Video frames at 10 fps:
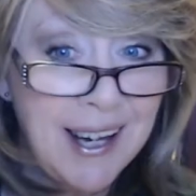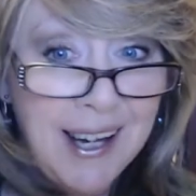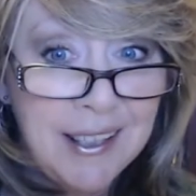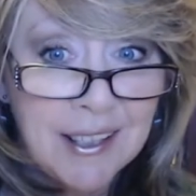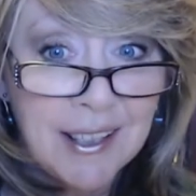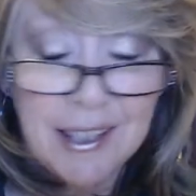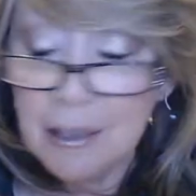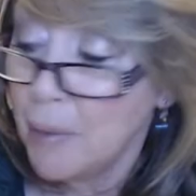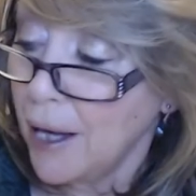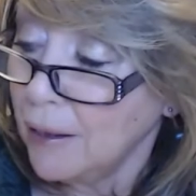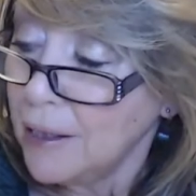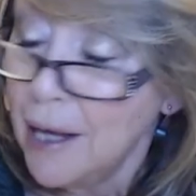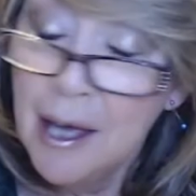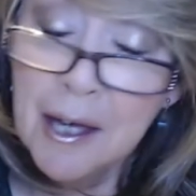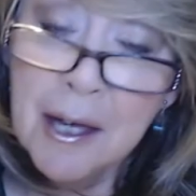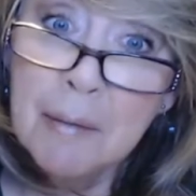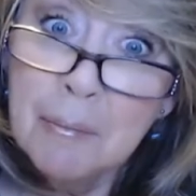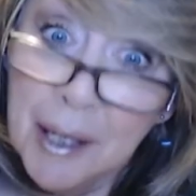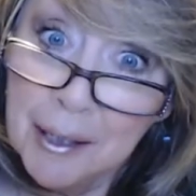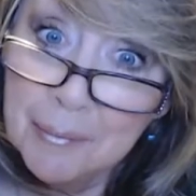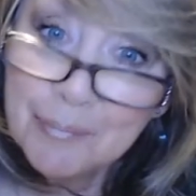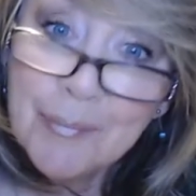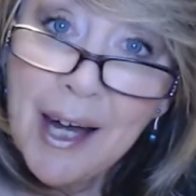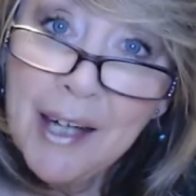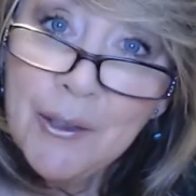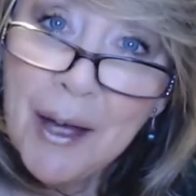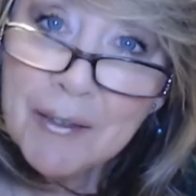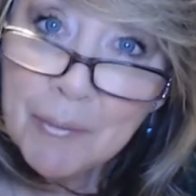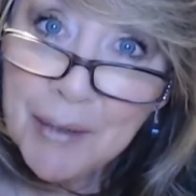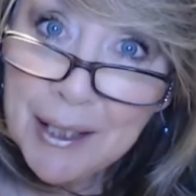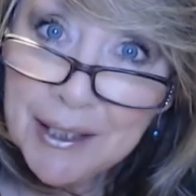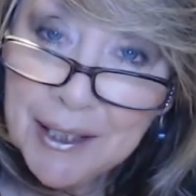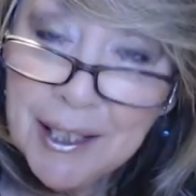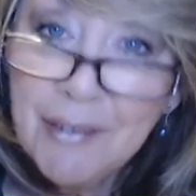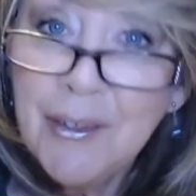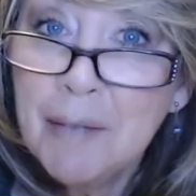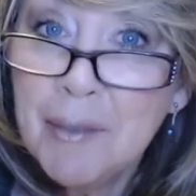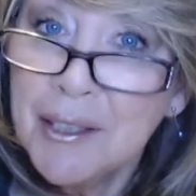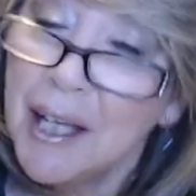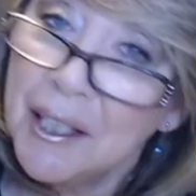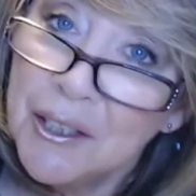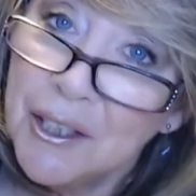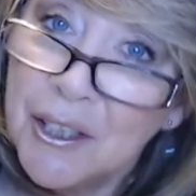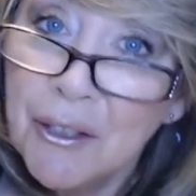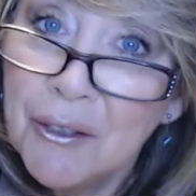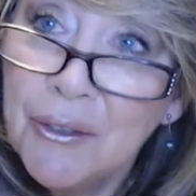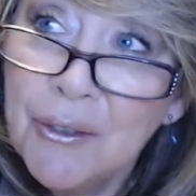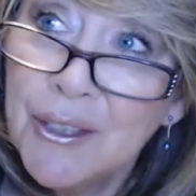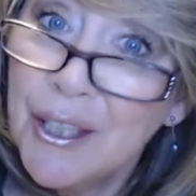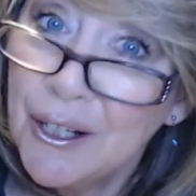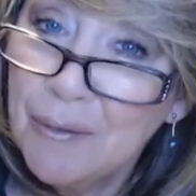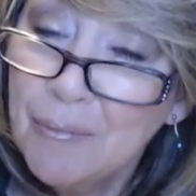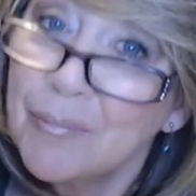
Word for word: I did not get a palette, but I do have some things in here that I'm excited to show you, so